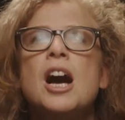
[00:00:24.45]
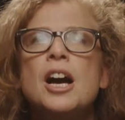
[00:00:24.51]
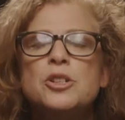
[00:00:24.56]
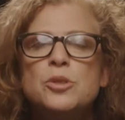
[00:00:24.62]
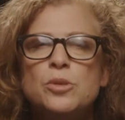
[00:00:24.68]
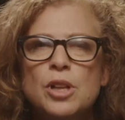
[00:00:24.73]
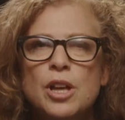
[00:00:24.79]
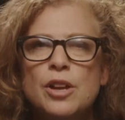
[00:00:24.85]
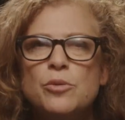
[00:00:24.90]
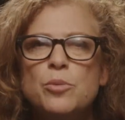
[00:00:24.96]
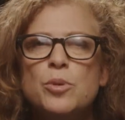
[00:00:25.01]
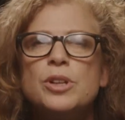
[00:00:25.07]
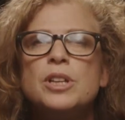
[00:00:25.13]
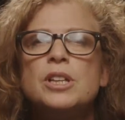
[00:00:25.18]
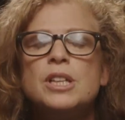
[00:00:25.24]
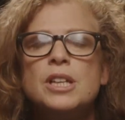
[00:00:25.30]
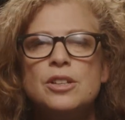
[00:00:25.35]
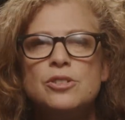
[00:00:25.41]
I do a lot of
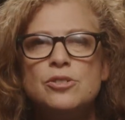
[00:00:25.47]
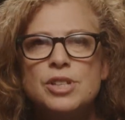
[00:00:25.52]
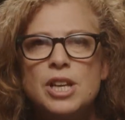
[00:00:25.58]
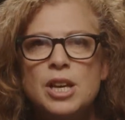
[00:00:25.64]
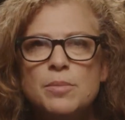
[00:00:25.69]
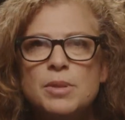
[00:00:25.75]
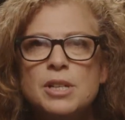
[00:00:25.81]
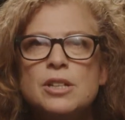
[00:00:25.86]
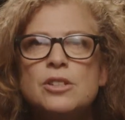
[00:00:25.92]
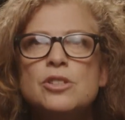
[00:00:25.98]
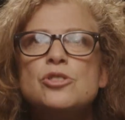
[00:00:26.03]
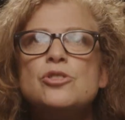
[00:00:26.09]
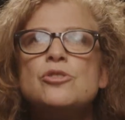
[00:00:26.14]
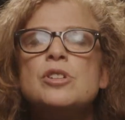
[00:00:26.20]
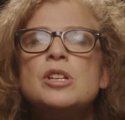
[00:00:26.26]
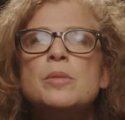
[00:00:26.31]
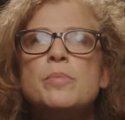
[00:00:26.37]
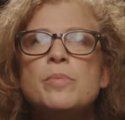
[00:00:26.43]
work in the entertainment
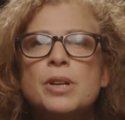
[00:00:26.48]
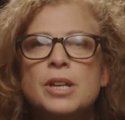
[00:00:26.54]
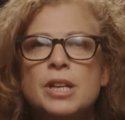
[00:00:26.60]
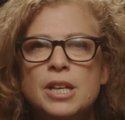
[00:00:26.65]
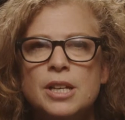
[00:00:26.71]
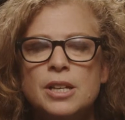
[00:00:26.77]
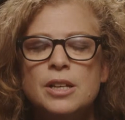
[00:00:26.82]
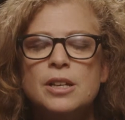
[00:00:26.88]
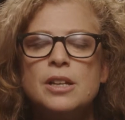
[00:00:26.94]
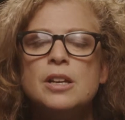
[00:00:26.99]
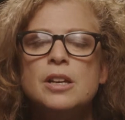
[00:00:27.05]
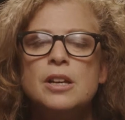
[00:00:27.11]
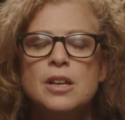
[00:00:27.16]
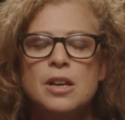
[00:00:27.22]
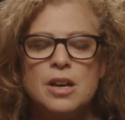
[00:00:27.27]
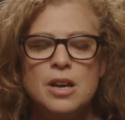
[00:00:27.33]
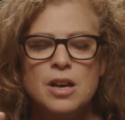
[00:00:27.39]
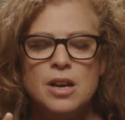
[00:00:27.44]
industry, but in
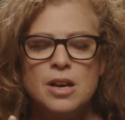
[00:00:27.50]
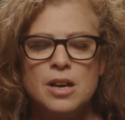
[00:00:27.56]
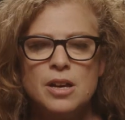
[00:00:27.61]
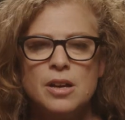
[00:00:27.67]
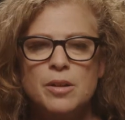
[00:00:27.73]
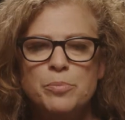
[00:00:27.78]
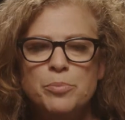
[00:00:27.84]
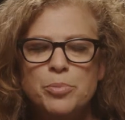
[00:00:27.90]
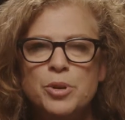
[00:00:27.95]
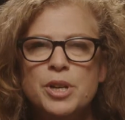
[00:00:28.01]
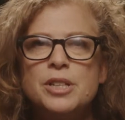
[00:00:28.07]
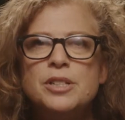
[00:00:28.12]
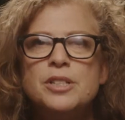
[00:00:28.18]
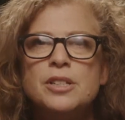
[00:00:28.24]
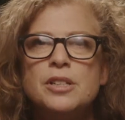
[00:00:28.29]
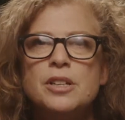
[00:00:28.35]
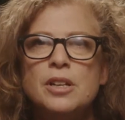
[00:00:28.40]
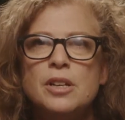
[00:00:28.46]

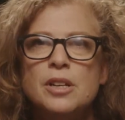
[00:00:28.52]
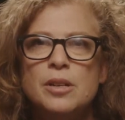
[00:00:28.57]
print,